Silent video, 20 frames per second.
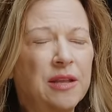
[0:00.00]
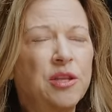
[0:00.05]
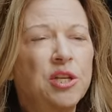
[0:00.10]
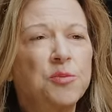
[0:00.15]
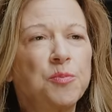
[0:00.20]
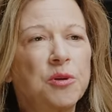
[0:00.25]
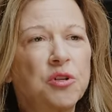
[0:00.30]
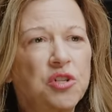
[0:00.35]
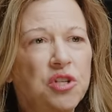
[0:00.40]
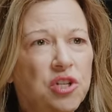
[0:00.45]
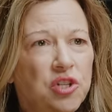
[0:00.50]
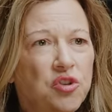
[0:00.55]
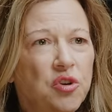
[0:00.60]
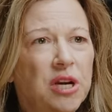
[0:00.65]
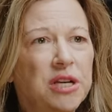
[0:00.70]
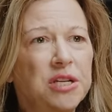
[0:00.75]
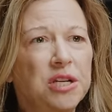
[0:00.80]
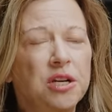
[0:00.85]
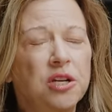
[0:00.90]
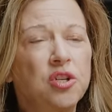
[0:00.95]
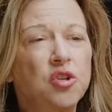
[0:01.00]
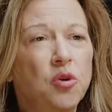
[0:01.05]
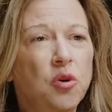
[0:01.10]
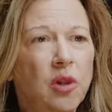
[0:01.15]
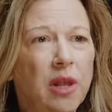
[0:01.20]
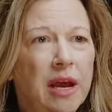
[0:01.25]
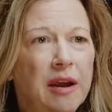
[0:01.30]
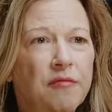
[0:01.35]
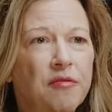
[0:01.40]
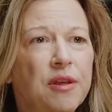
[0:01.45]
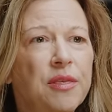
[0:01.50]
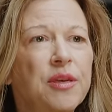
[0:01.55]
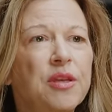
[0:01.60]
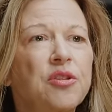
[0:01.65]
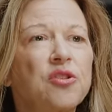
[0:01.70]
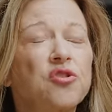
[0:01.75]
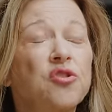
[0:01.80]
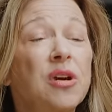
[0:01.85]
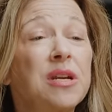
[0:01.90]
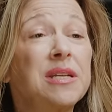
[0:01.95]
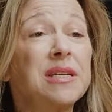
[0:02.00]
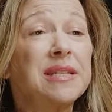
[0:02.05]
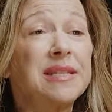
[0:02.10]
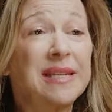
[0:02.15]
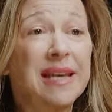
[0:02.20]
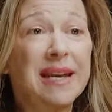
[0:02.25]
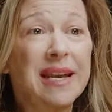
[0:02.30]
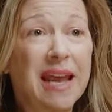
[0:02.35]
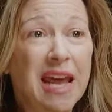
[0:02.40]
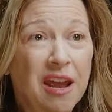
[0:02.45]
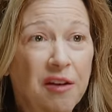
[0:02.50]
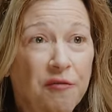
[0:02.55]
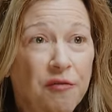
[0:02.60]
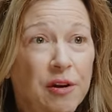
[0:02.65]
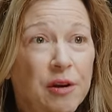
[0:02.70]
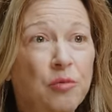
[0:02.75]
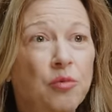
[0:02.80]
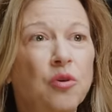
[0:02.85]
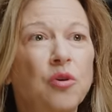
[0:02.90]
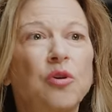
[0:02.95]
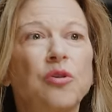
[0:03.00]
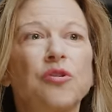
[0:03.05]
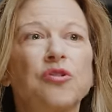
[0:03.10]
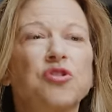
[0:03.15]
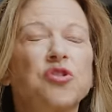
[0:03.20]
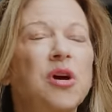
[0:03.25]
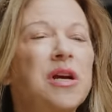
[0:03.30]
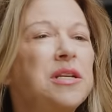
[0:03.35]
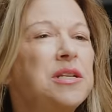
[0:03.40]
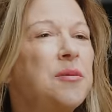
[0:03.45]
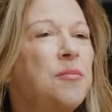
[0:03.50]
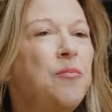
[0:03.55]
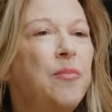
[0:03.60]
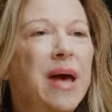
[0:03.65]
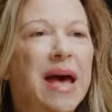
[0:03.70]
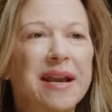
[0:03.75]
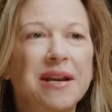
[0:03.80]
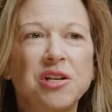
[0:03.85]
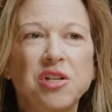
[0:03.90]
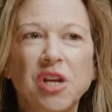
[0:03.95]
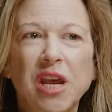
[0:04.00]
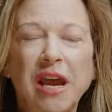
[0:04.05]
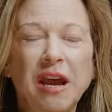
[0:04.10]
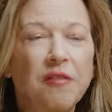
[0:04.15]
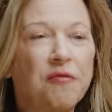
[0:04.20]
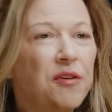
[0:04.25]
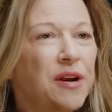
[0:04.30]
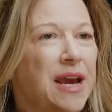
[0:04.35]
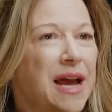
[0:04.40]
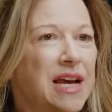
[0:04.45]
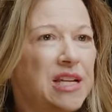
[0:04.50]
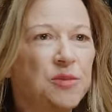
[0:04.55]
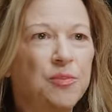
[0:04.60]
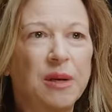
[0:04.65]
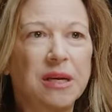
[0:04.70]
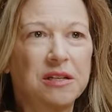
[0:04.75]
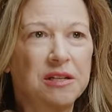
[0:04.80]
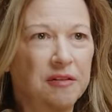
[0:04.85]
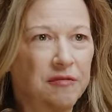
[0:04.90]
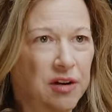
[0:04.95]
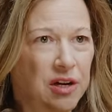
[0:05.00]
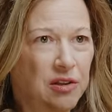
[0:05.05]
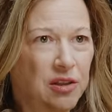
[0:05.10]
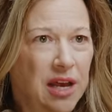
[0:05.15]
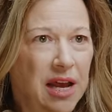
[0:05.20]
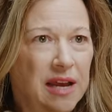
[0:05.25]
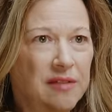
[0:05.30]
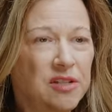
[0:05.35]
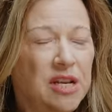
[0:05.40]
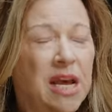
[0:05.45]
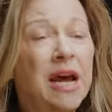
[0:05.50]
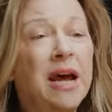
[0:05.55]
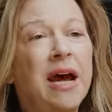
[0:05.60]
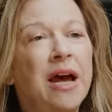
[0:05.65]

This person has tried to control everything. They're trying to set every rule. They're trying to manage every aspect of our lives.